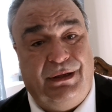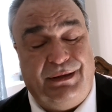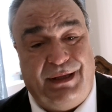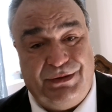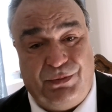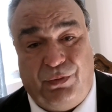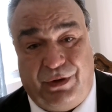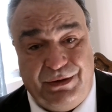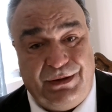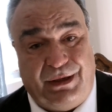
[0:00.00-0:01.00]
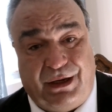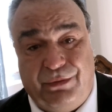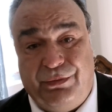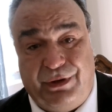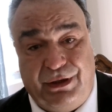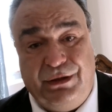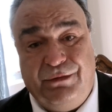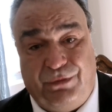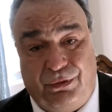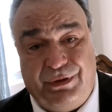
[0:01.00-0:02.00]
And that's one thing I really
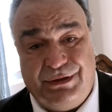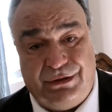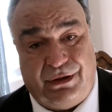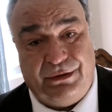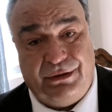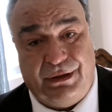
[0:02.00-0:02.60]
focused on.